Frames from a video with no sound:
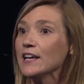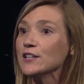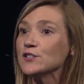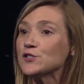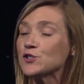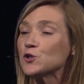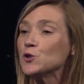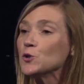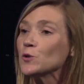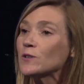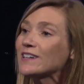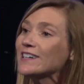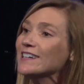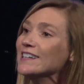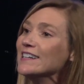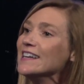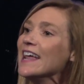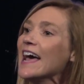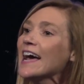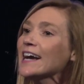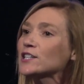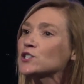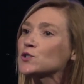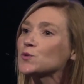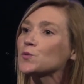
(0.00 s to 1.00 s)
is to
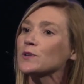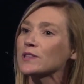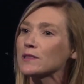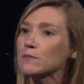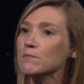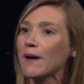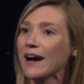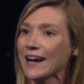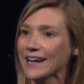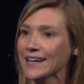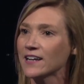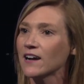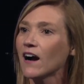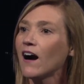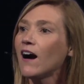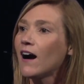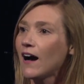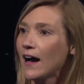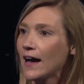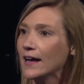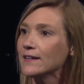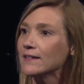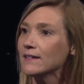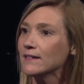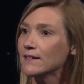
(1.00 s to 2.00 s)
connect with my
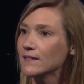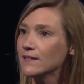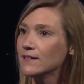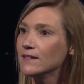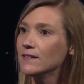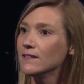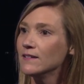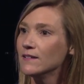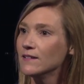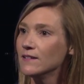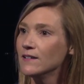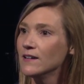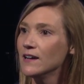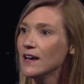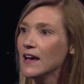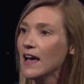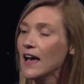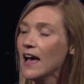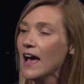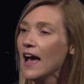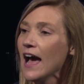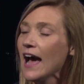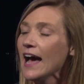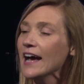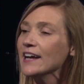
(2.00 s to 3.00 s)
God.
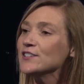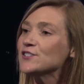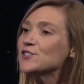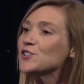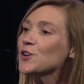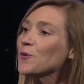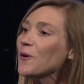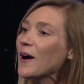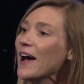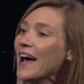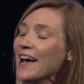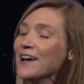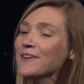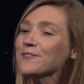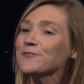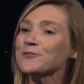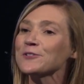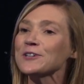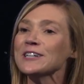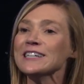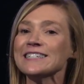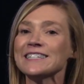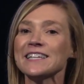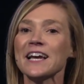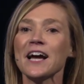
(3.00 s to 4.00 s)
And so
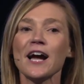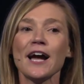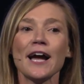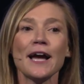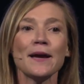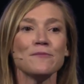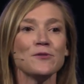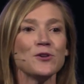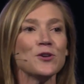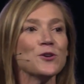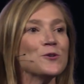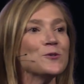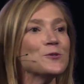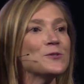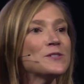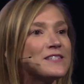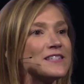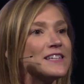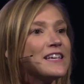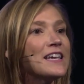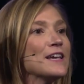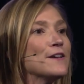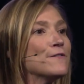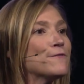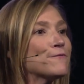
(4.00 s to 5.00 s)
every time you
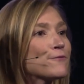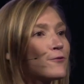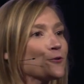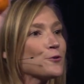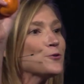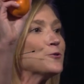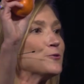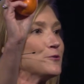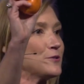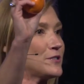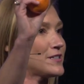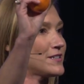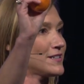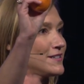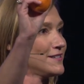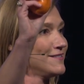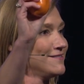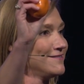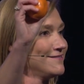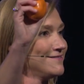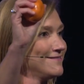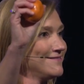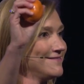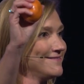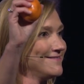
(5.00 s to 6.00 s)
see fruit,
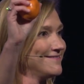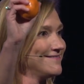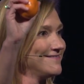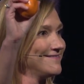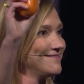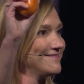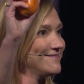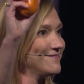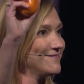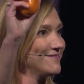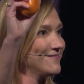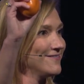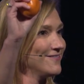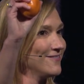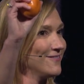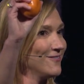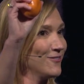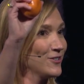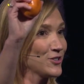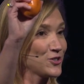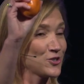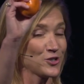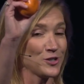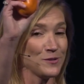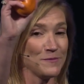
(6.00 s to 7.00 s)

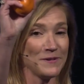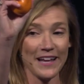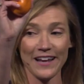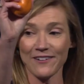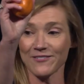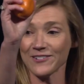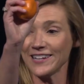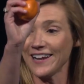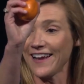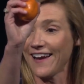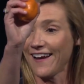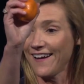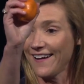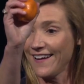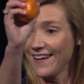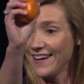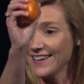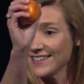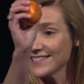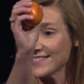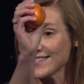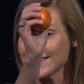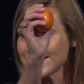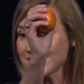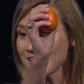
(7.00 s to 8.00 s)
which should be every day,
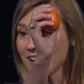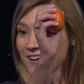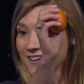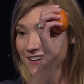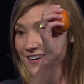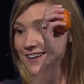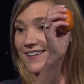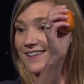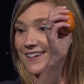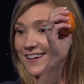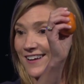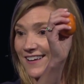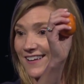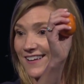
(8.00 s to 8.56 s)
is this not,